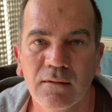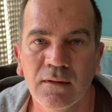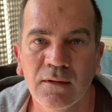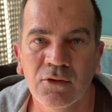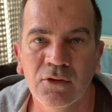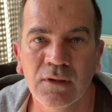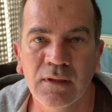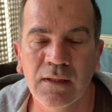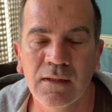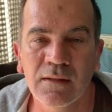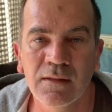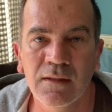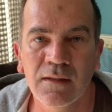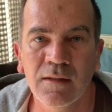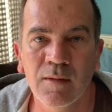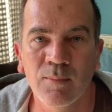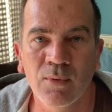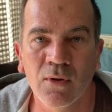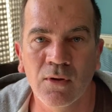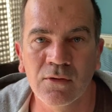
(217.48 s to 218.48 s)
As you can see,
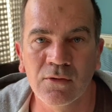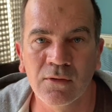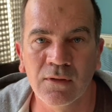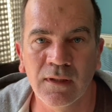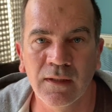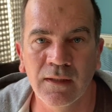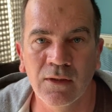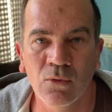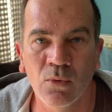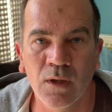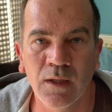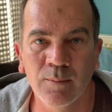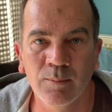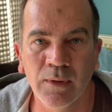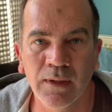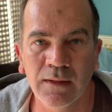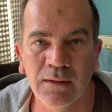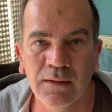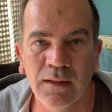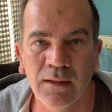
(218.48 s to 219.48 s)
the plants are getting quite
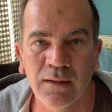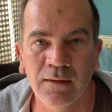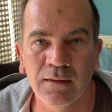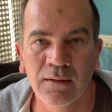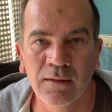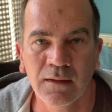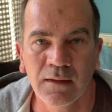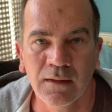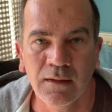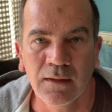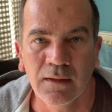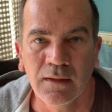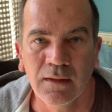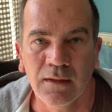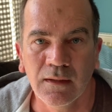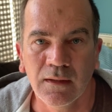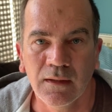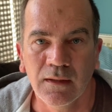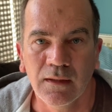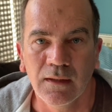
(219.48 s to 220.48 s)
big now.
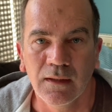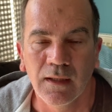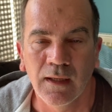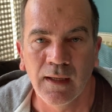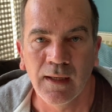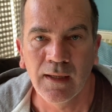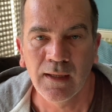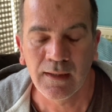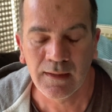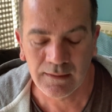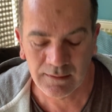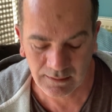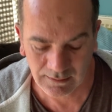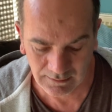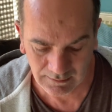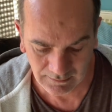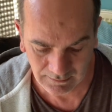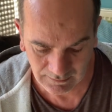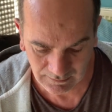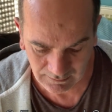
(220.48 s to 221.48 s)
And
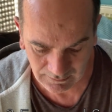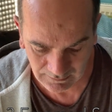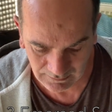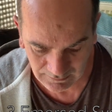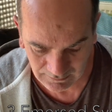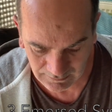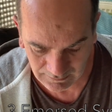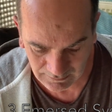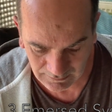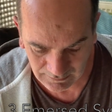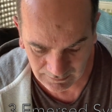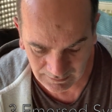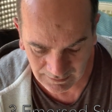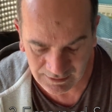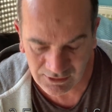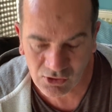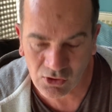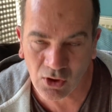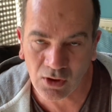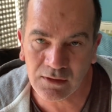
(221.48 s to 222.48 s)
I
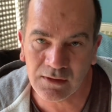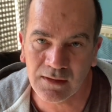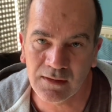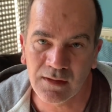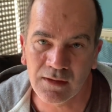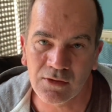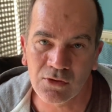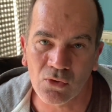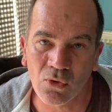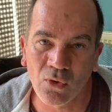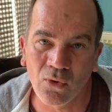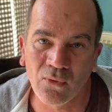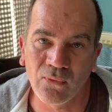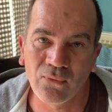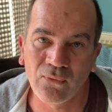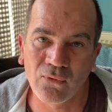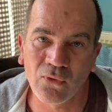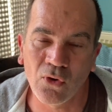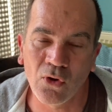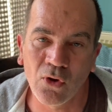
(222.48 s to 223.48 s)
started this off
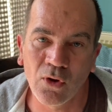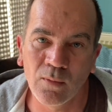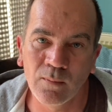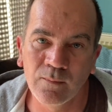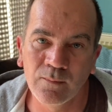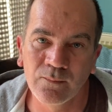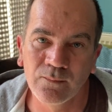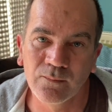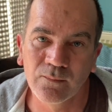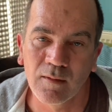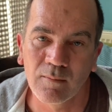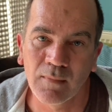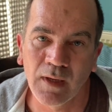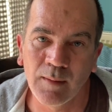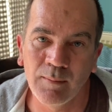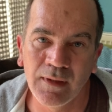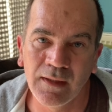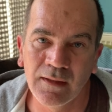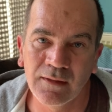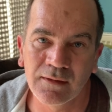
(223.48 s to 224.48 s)
from
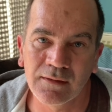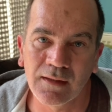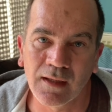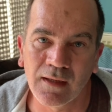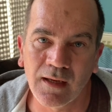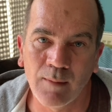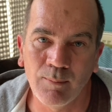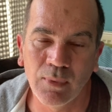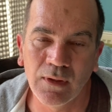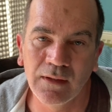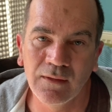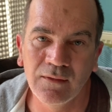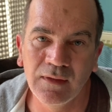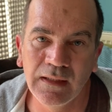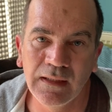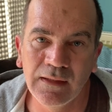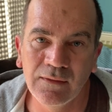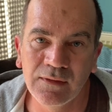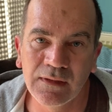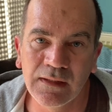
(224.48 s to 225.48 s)
maybe just a couple of
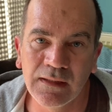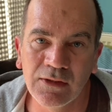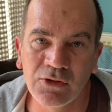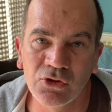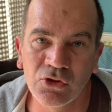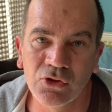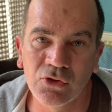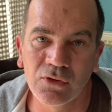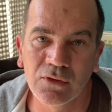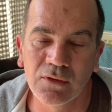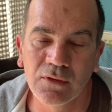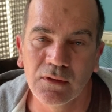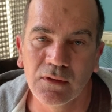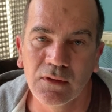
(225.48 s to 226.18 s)
leaves each